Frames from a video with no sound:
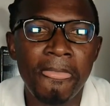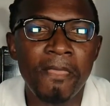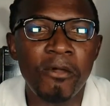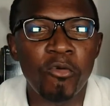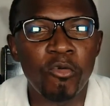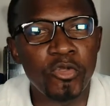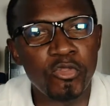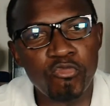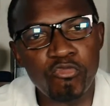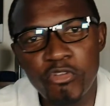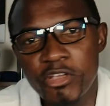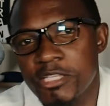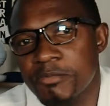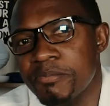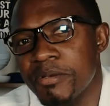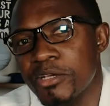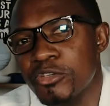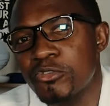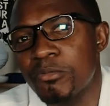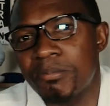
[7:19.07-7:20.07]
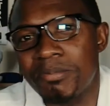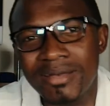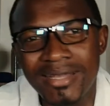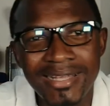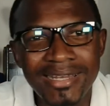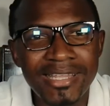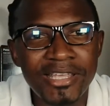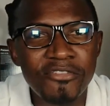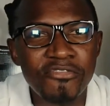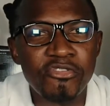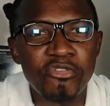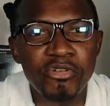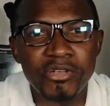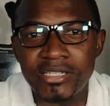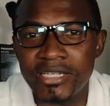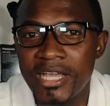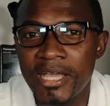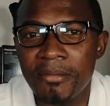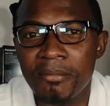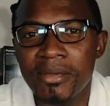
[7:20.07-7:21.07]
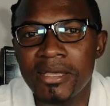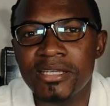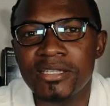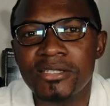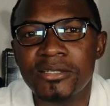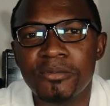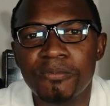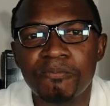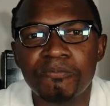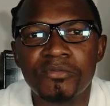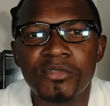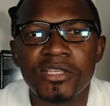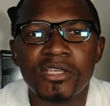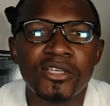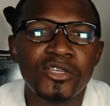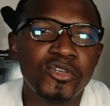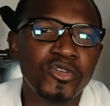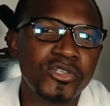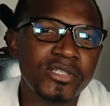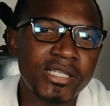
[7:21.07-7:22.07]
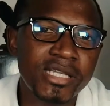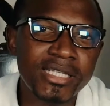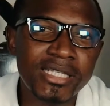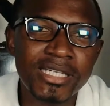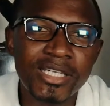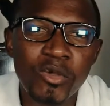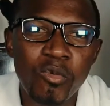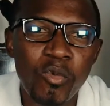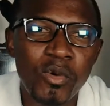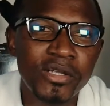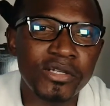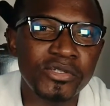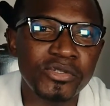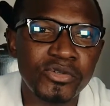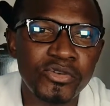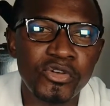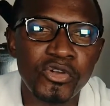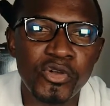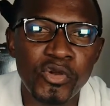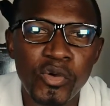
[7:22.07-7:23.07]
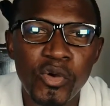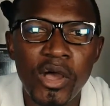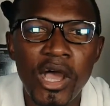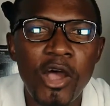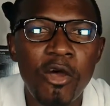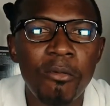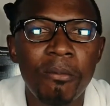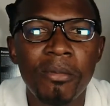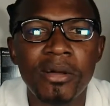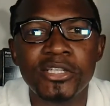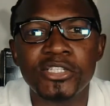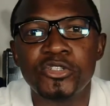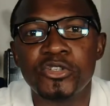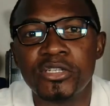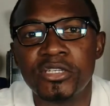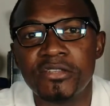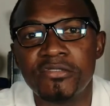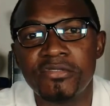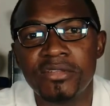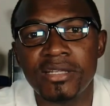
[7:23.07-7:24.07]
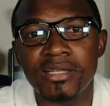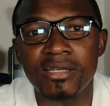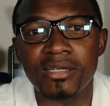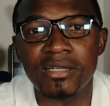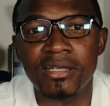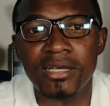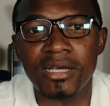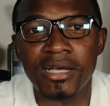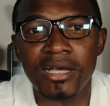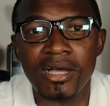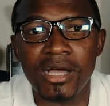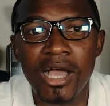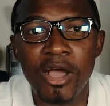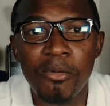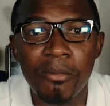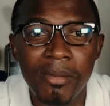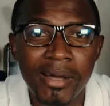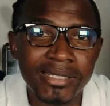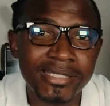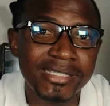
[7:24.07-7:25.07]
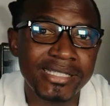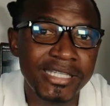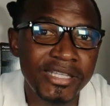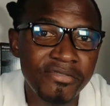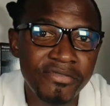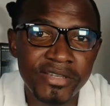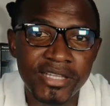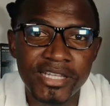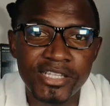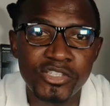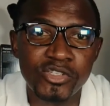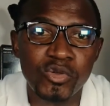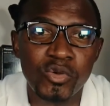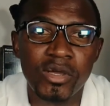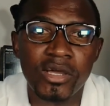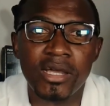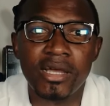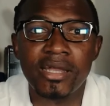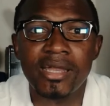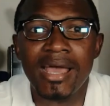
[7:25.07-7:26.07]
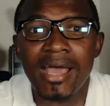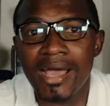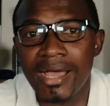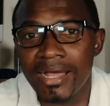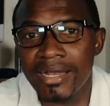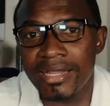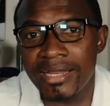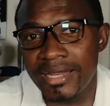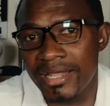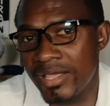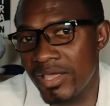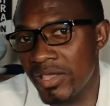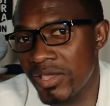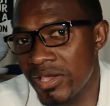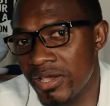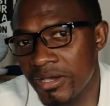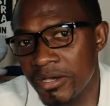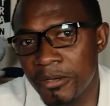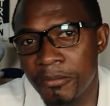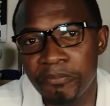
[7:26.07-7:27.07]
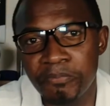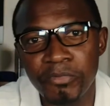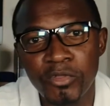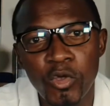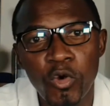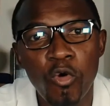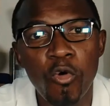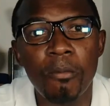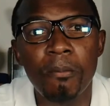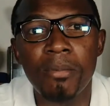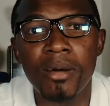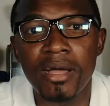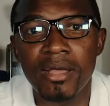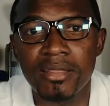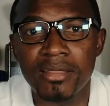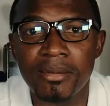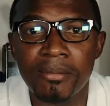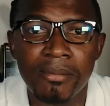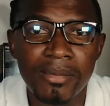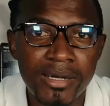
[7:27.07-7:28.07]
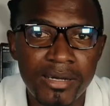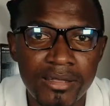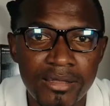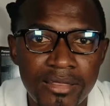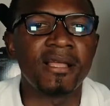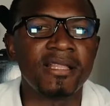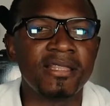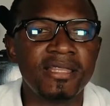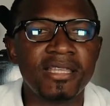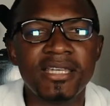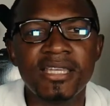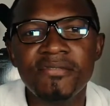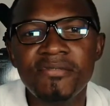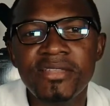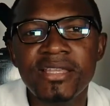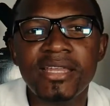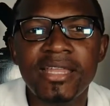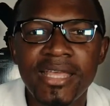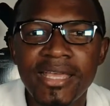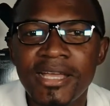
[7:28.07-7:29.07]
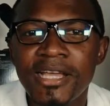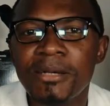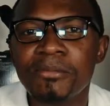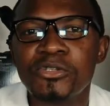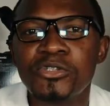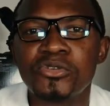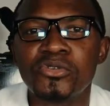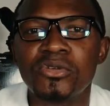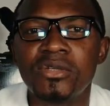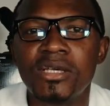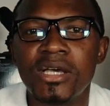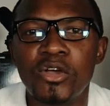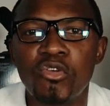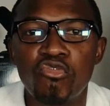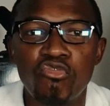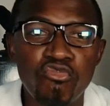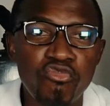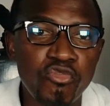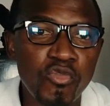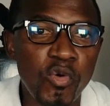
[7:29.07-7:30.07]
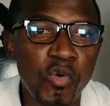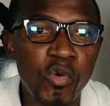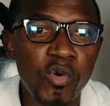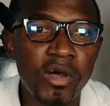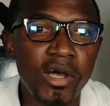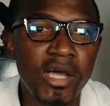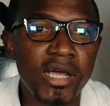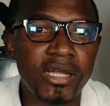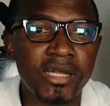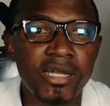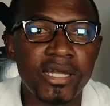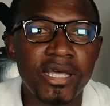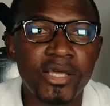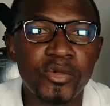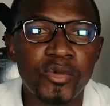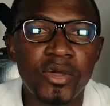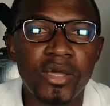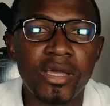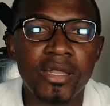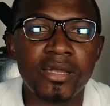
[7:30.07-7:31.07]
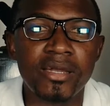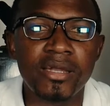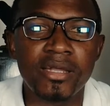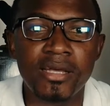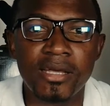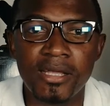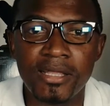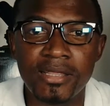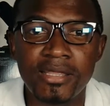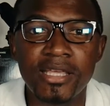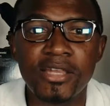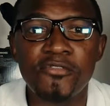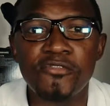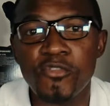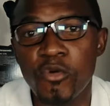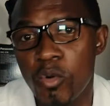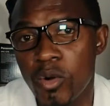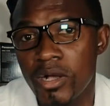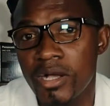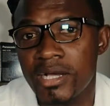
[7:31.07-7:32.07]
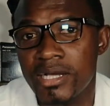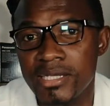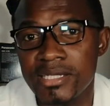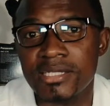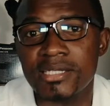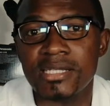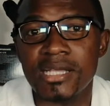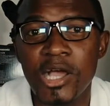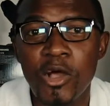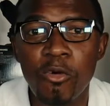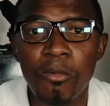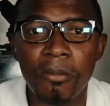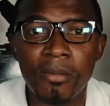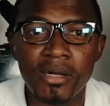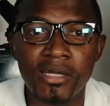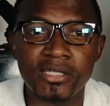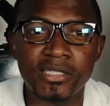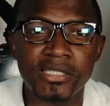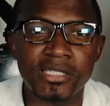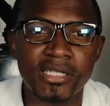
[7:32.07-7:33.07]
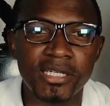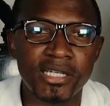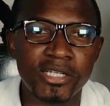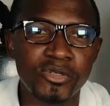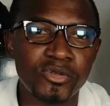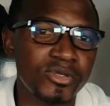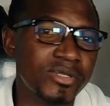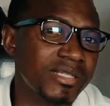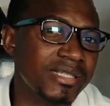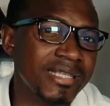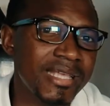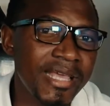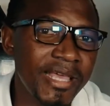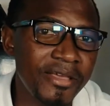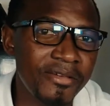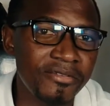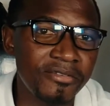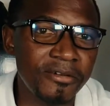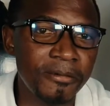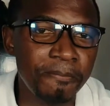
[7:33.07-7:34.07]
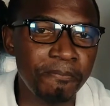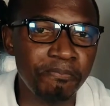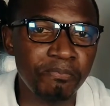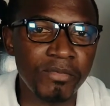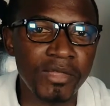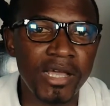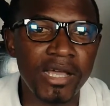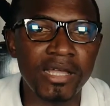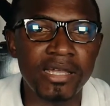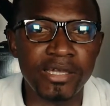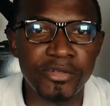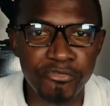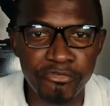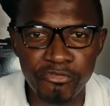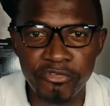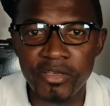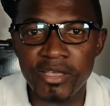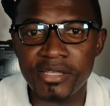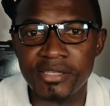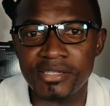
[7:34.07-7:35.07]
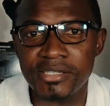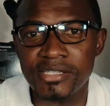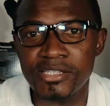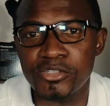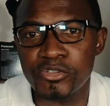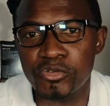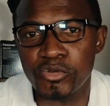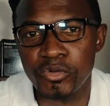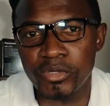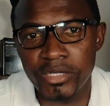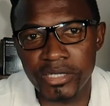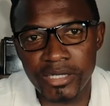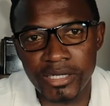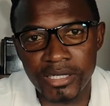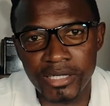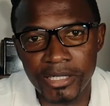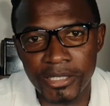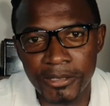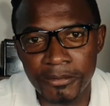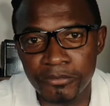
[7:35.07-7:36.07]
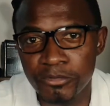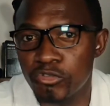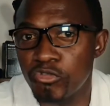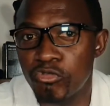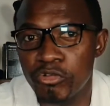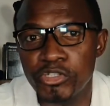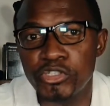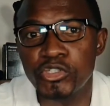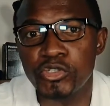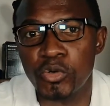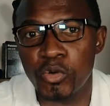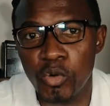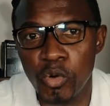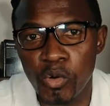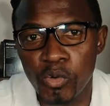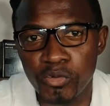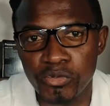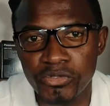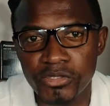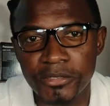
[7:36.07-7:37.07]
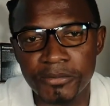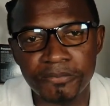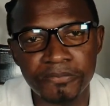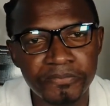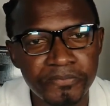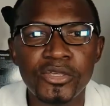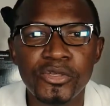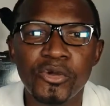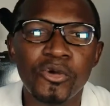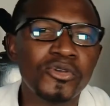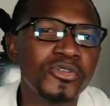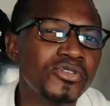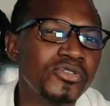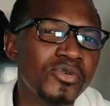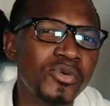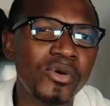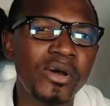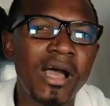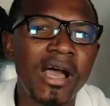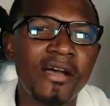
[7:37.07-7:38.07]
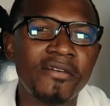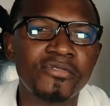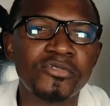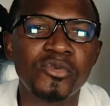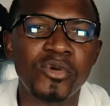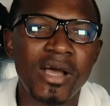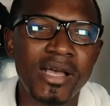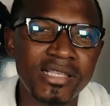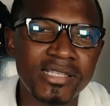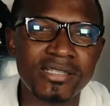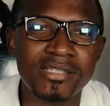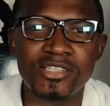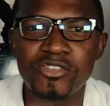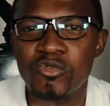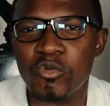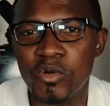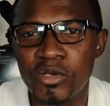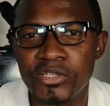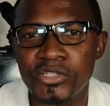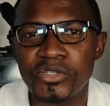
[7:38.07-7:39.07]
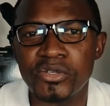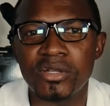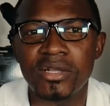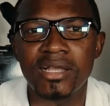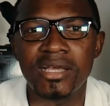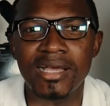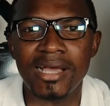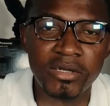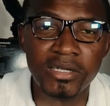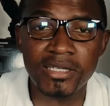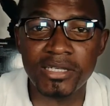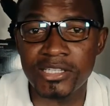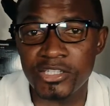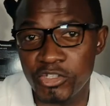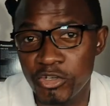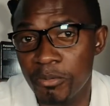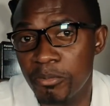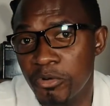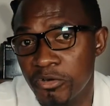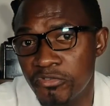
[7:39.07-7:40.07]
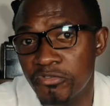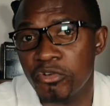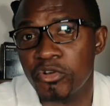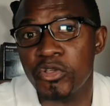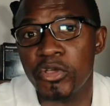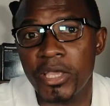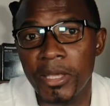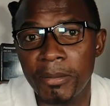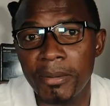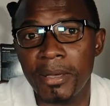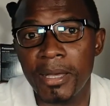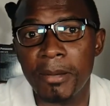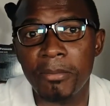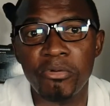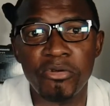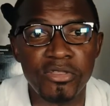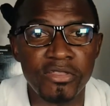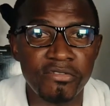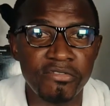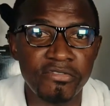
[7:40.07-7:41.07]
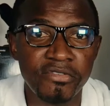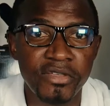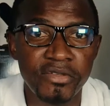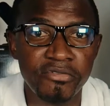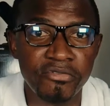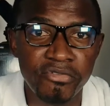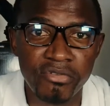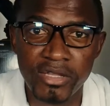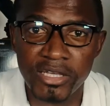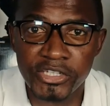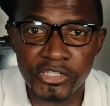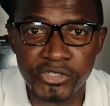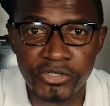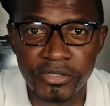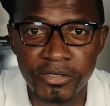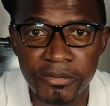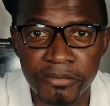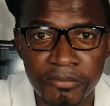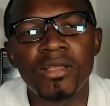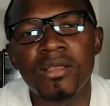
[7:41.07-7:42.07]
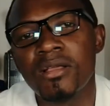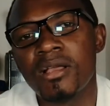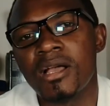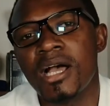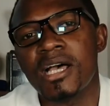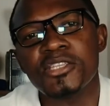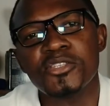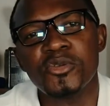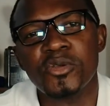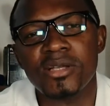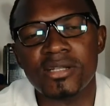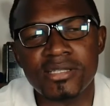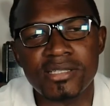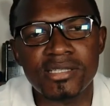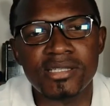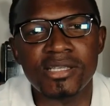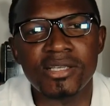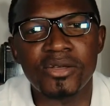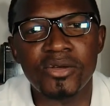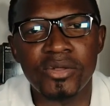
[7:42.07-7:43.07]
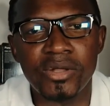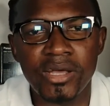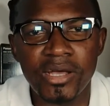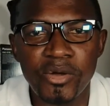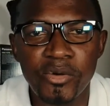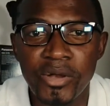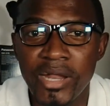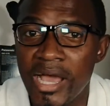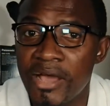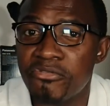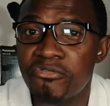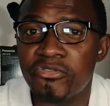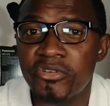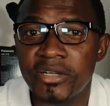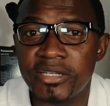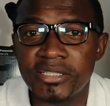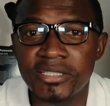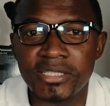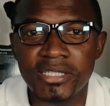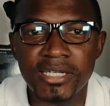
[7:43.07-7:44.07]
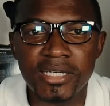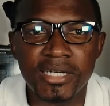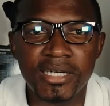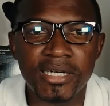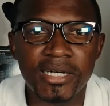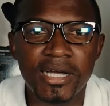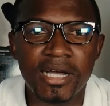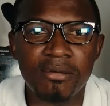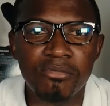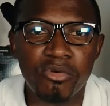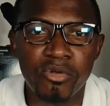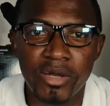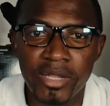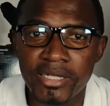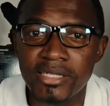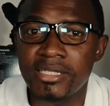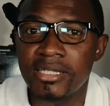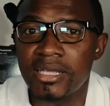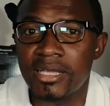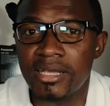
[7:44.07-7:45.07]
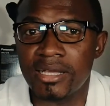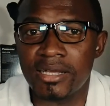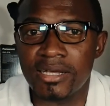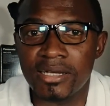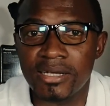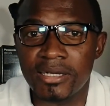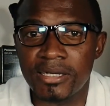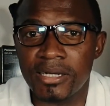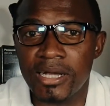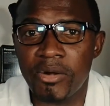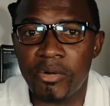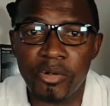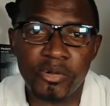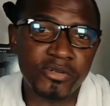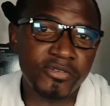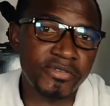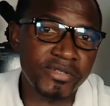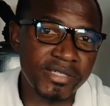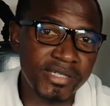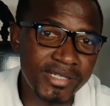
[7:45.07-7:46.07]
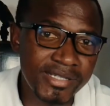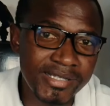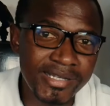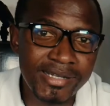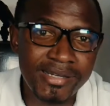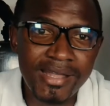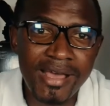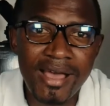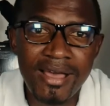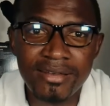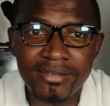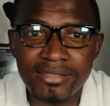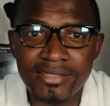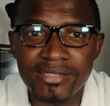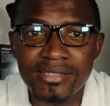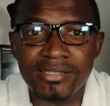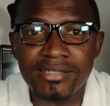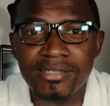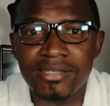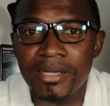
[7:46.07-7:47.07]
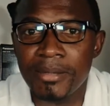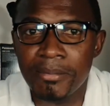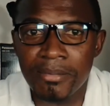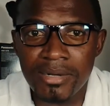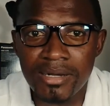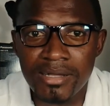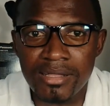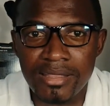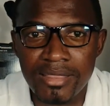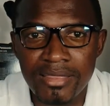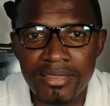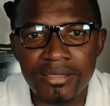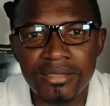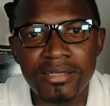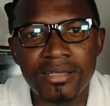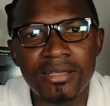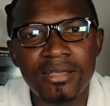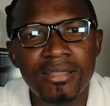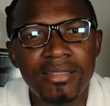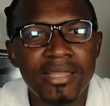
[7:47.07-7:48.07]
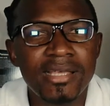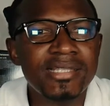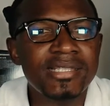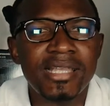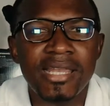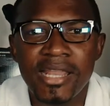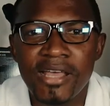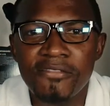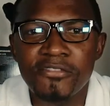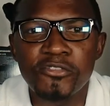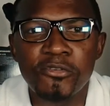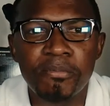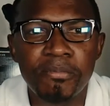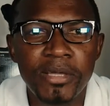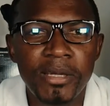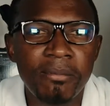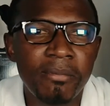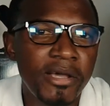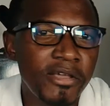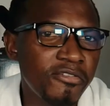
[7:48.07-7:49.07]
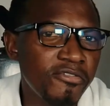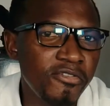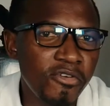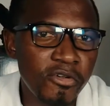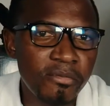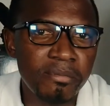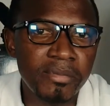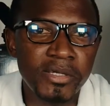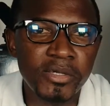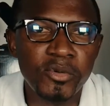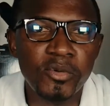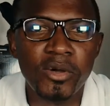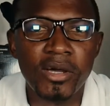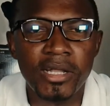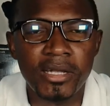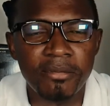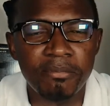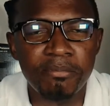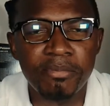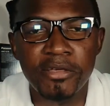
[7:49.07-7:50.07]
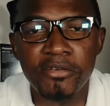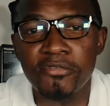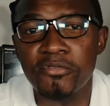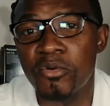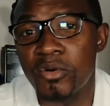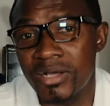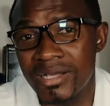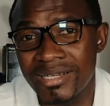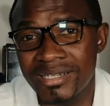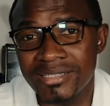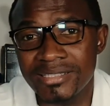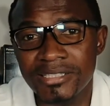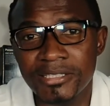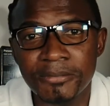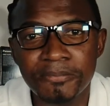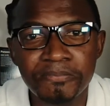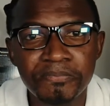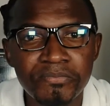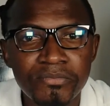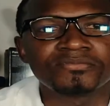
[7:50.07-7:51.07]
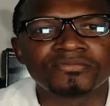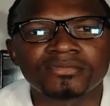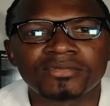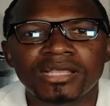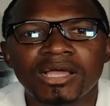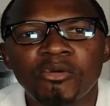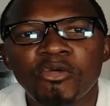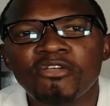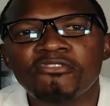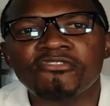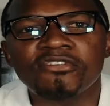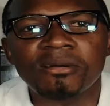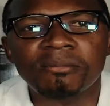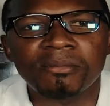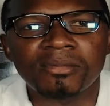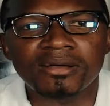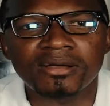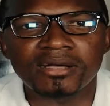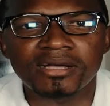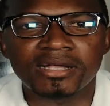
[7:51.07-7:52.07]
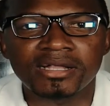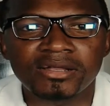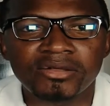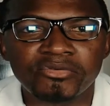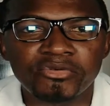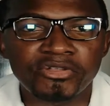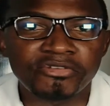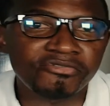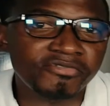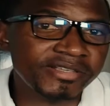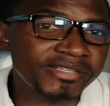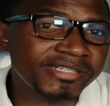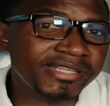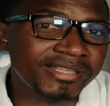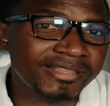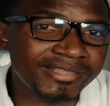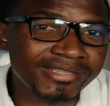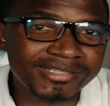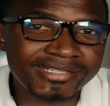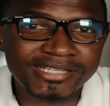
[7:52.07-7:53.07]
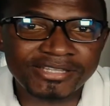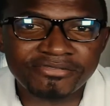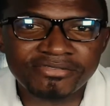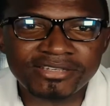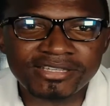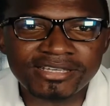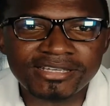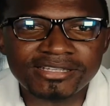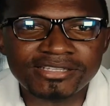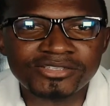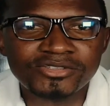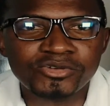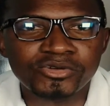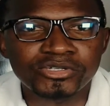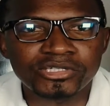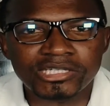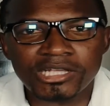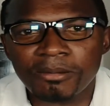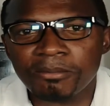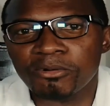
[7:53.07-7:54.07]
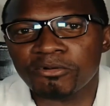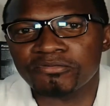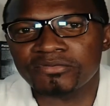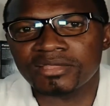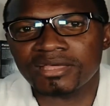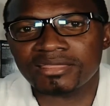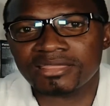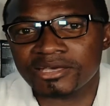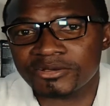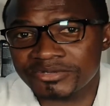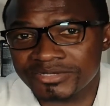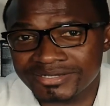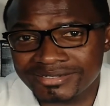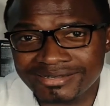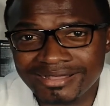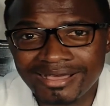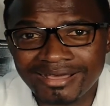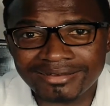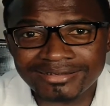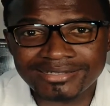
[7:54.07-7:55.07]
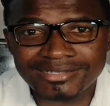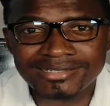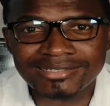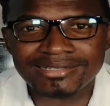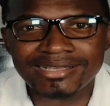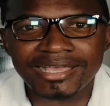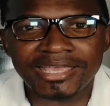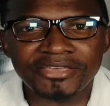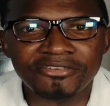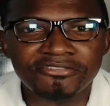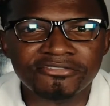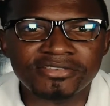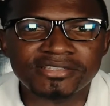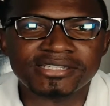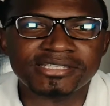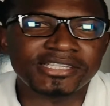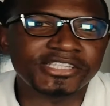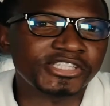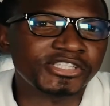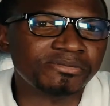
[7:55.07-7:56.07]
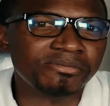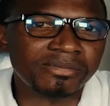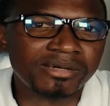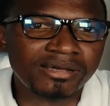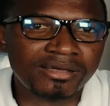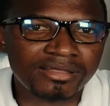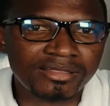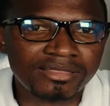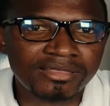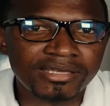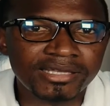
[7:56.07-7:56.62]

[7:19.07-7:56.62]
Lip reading: With respect to planning for retirement, you certainly want to know how much dividends you can earn in a year or by the month. The dividend income should grow, and you can then forecast how much to save and invest to reach your goals. You also have to ask this question: is your portfolio keeping up with inflation? As you can see, on average, I'm collecting around $60 a month. That's enough to pay my phone bill and pay for gas. However, I'm reinvesting these dividends on top of the $1,000 I invest each month.